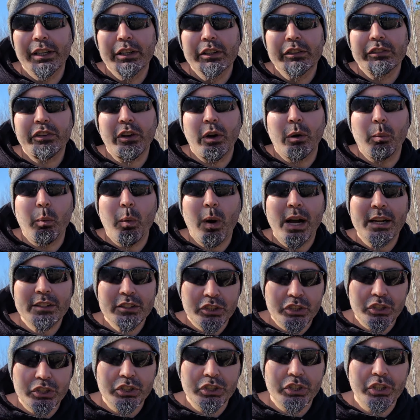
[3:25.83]
So
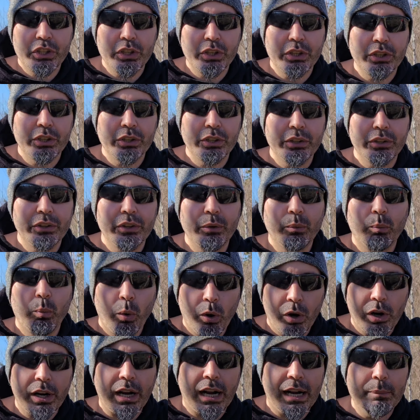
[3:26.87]
watch the
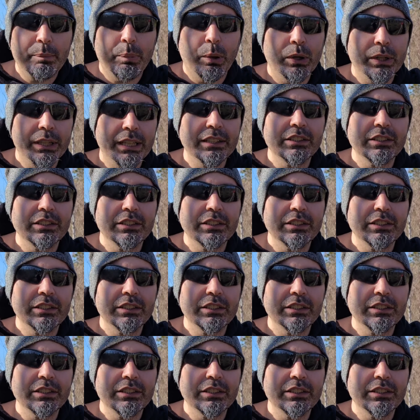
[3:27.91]
work I put